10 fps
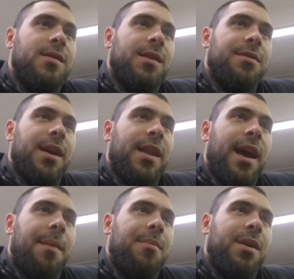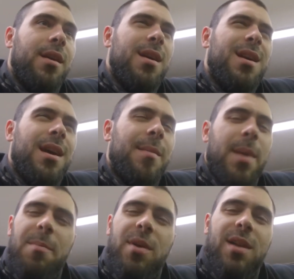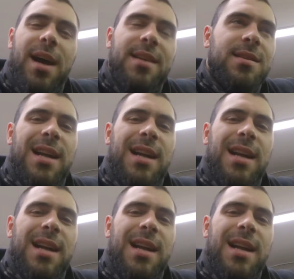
stuff like that, but that might be last.